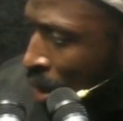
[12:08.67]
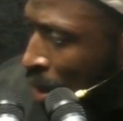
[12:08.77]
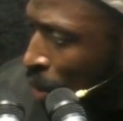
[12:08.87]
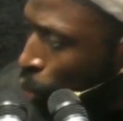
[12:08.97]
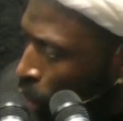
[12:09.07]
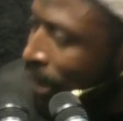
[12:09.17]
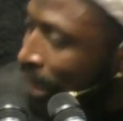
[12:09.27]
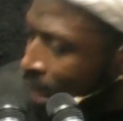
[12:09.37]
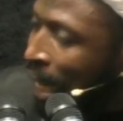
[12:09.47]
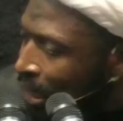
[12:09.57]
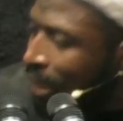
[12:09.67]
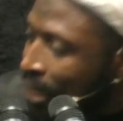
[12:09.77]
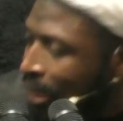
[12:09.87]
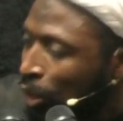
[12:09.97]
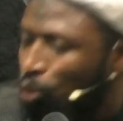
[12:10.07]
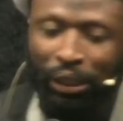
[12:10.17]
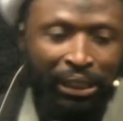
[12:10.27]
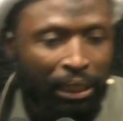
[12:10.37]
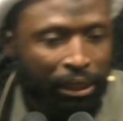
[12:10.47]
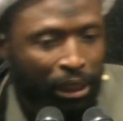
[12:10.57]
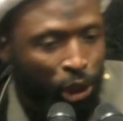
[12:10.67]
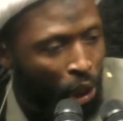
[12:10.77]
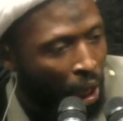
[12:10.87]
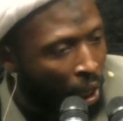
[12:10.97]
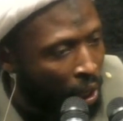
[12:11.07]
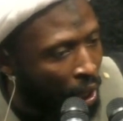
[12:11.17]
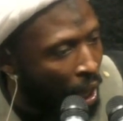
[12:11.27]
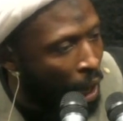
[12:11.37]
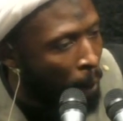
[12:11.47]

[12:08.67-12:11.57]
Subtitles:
We'll discuss this into details, inshallah.